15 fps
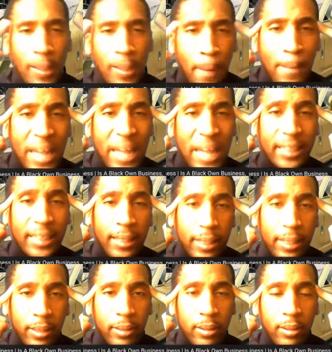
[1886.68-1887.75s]

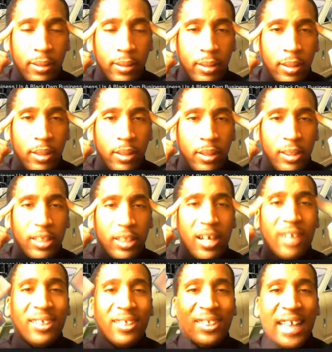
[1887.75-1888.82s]
mentally to
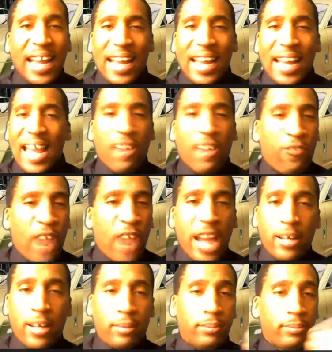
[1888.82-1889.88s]
understand how to
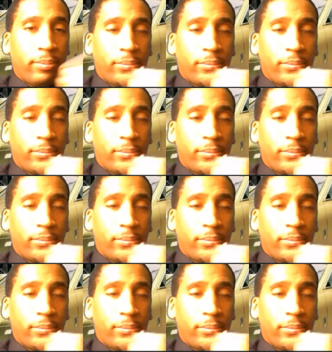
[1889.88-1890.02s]
fight him.